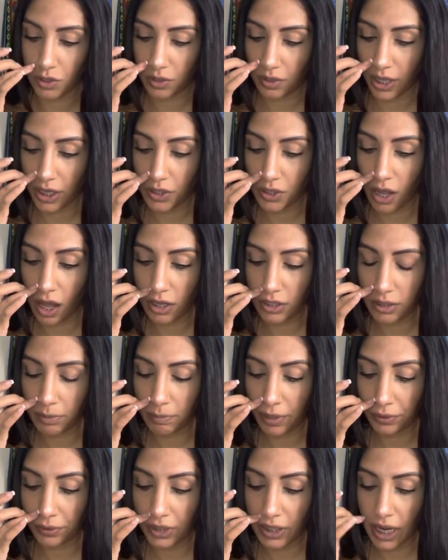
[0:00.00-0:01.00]
they talked
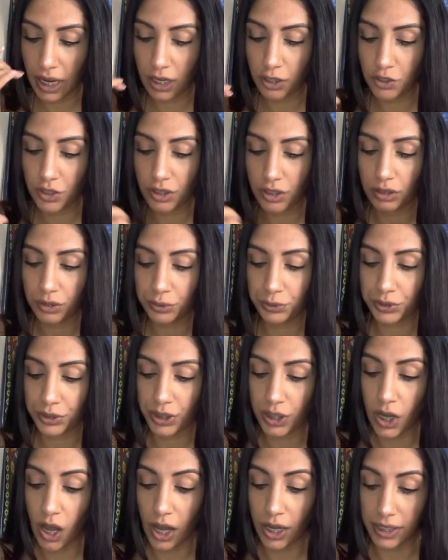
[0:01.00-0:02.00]
about an ancient
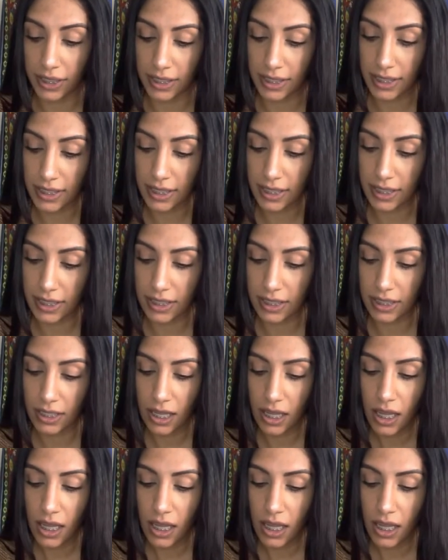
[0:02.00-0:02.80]
lunar goddess